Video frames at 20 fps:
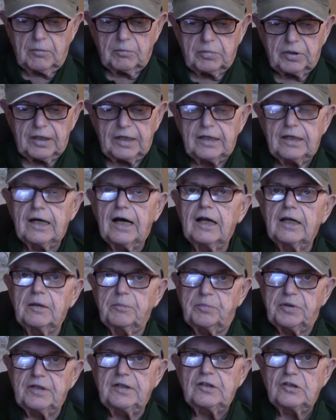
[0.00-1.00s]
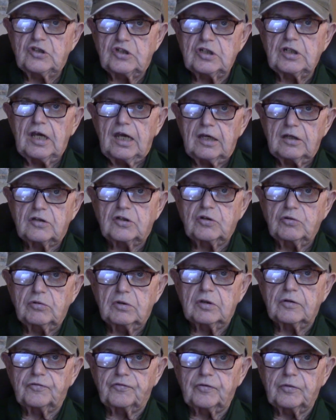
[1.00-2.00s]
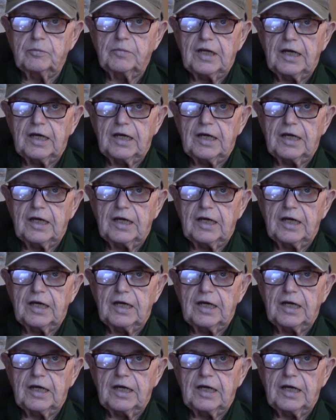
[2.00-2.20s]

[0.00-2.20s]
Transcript: played on the PGA Tour from